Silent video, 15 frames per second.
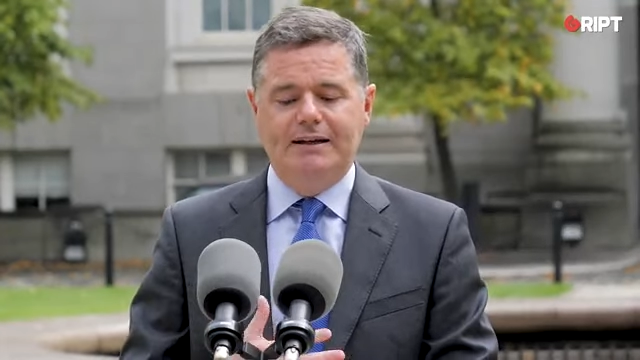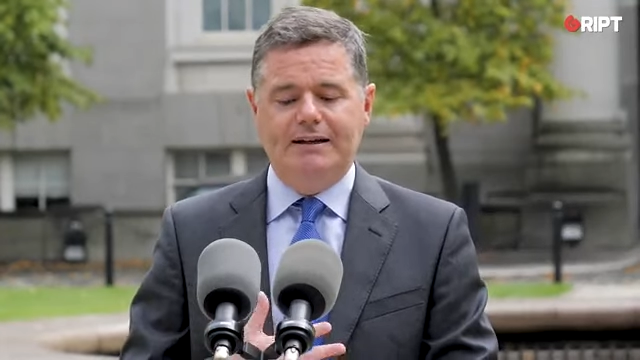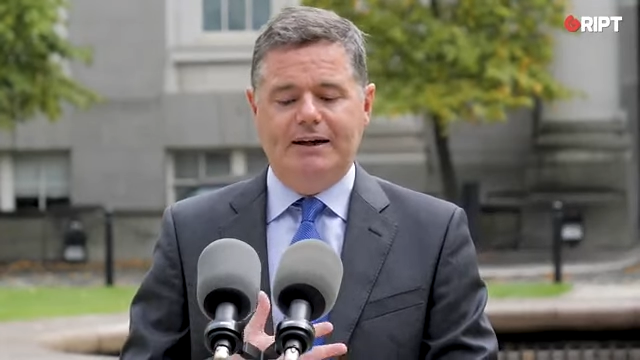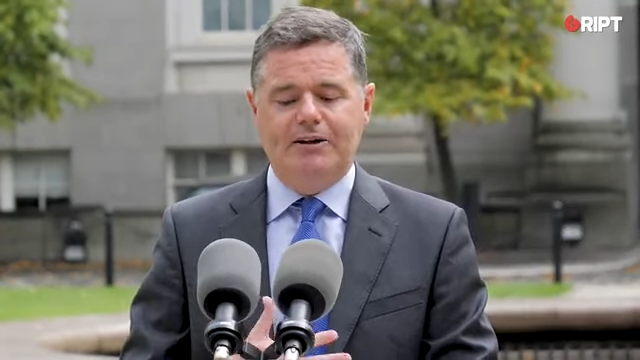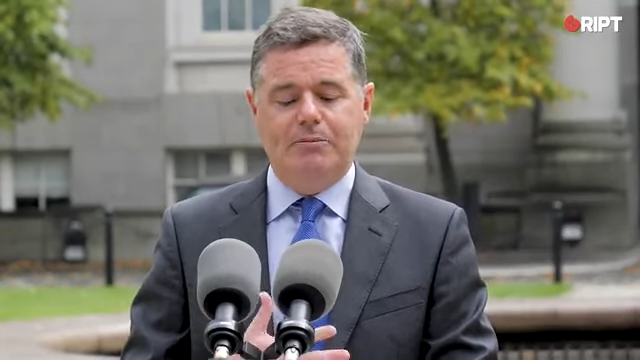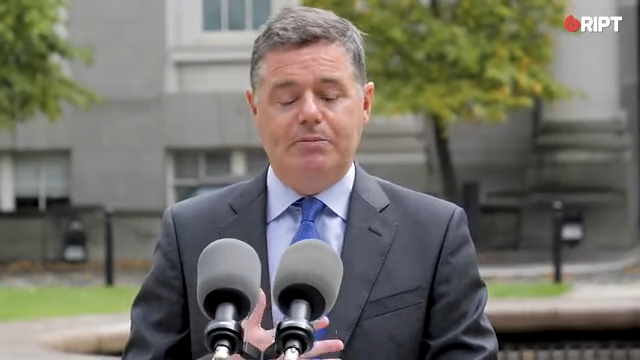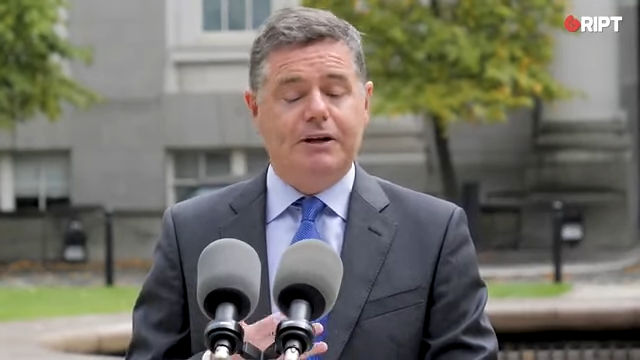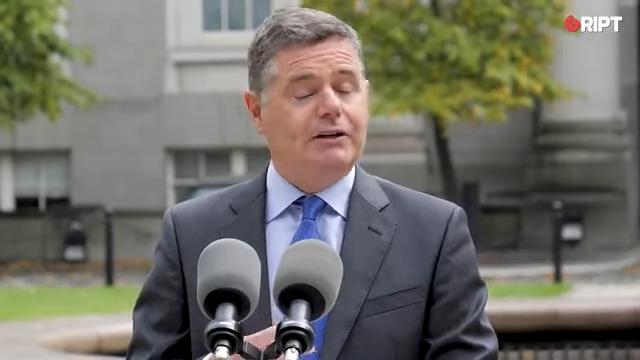
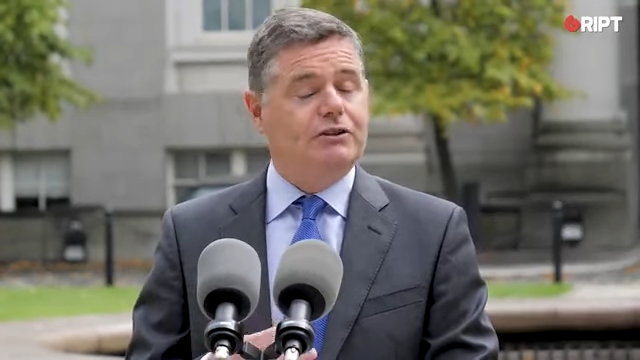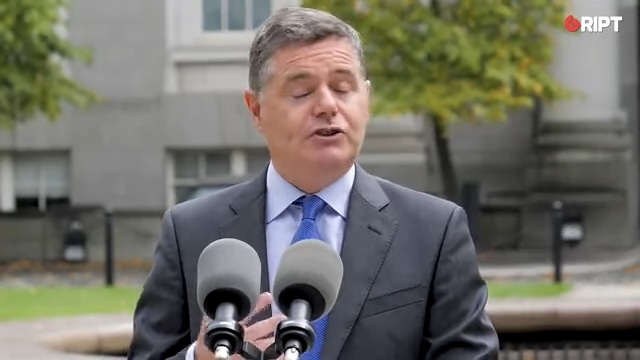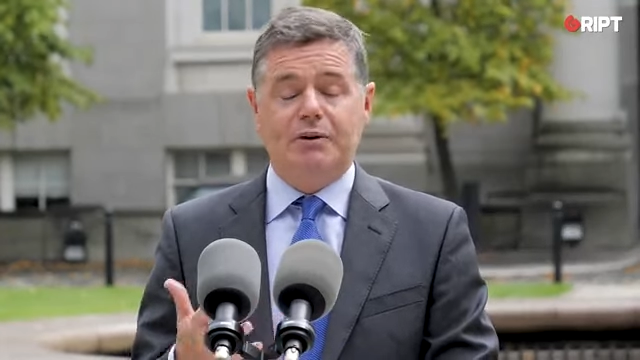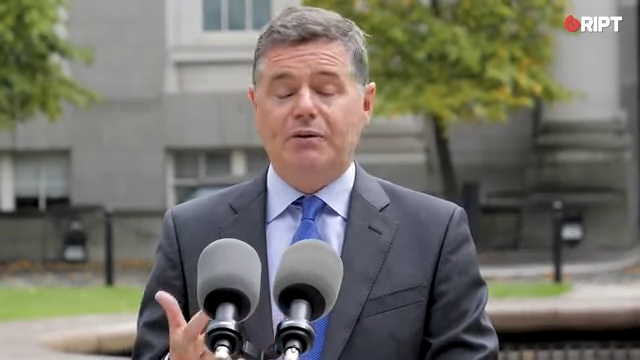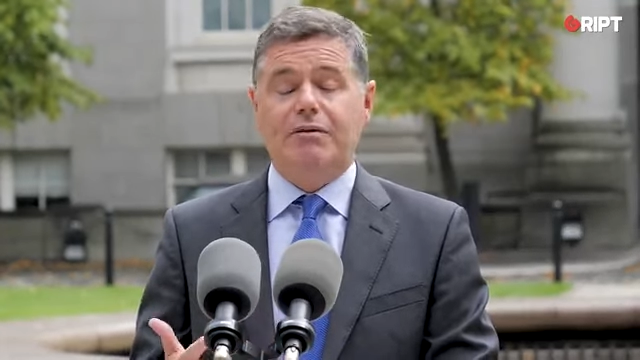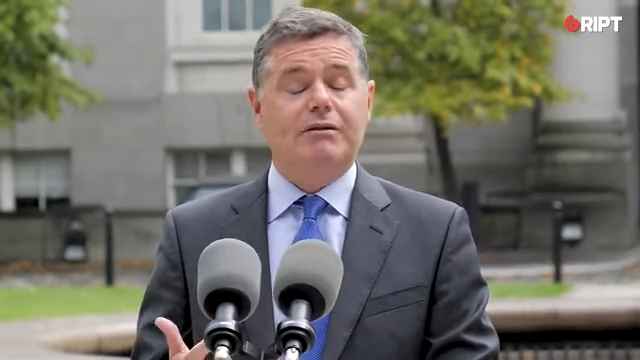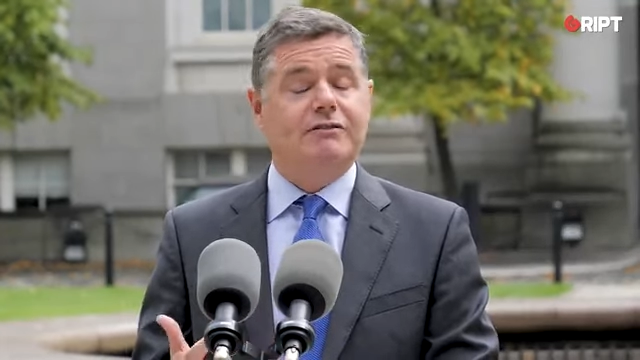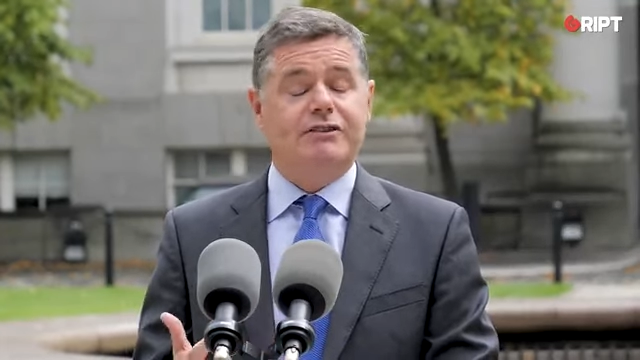that could be
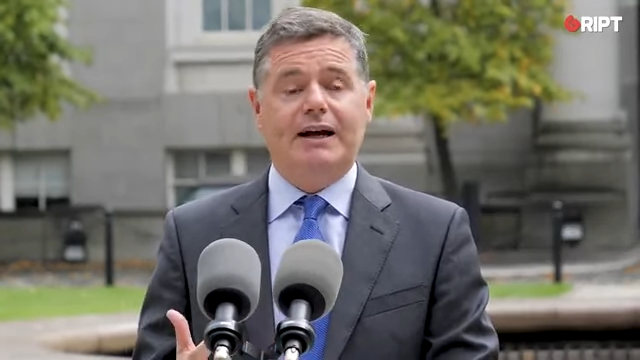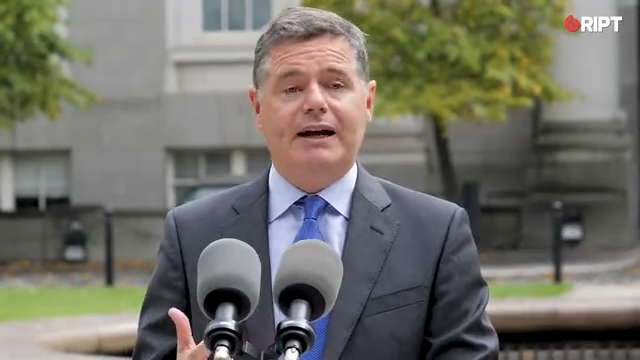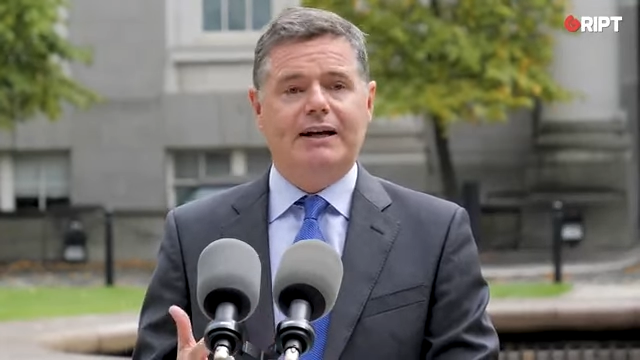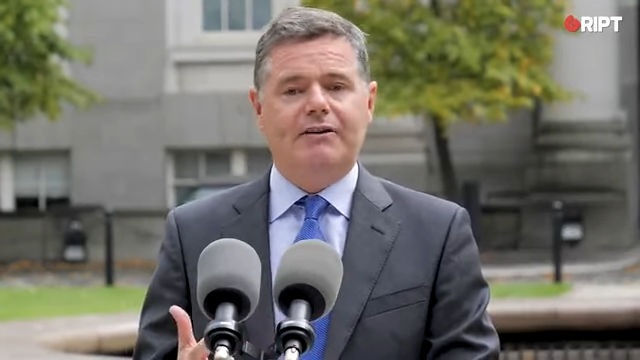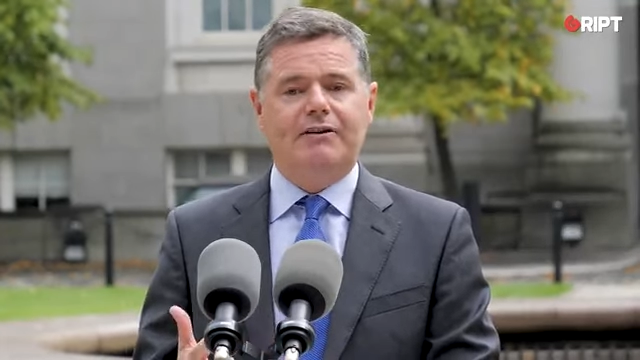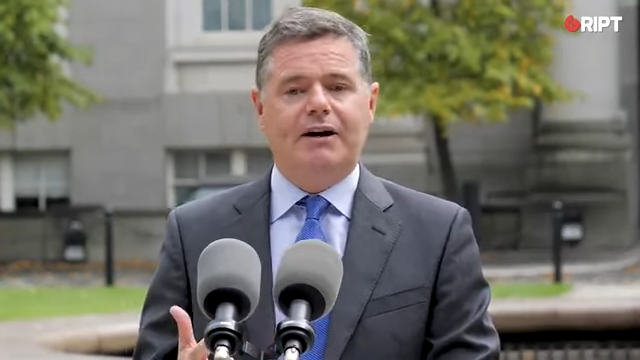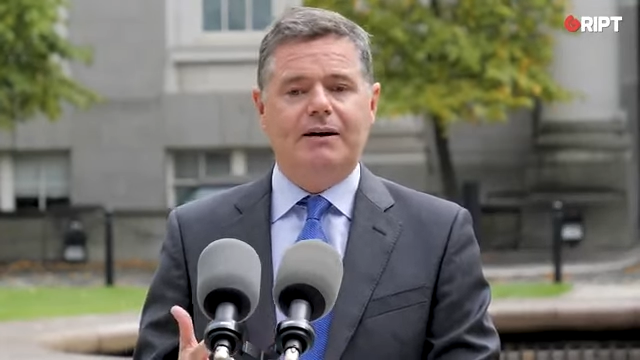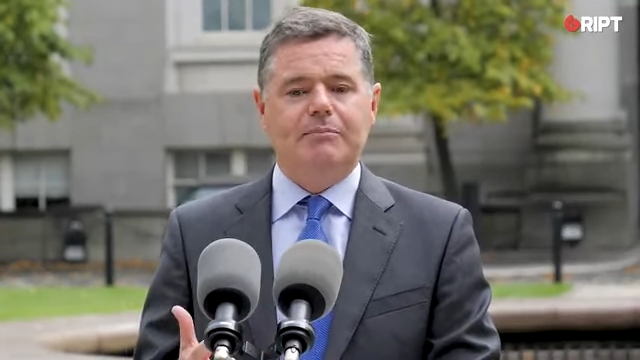conducive to
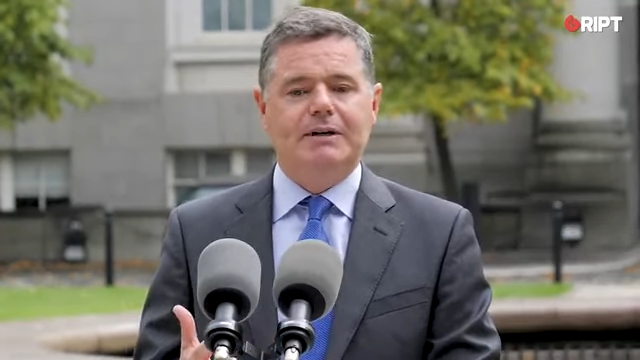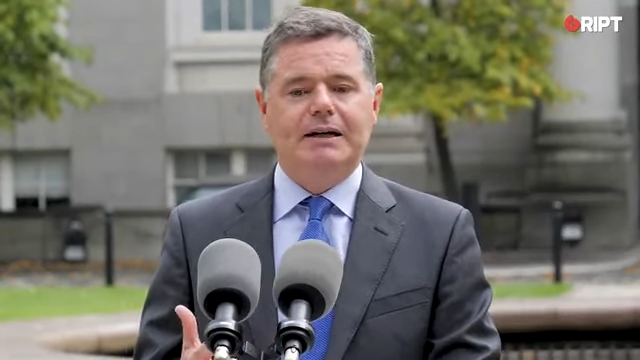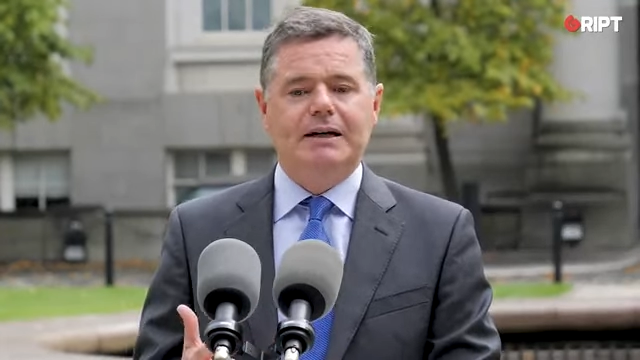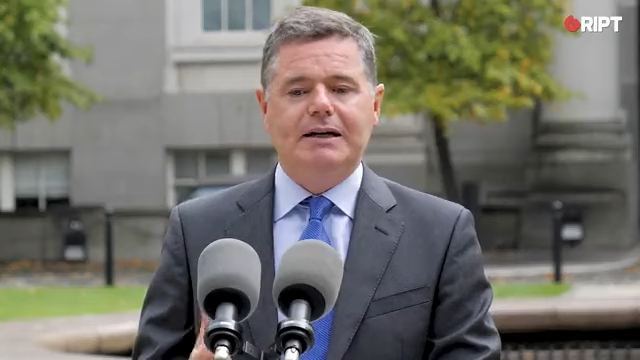hate crime.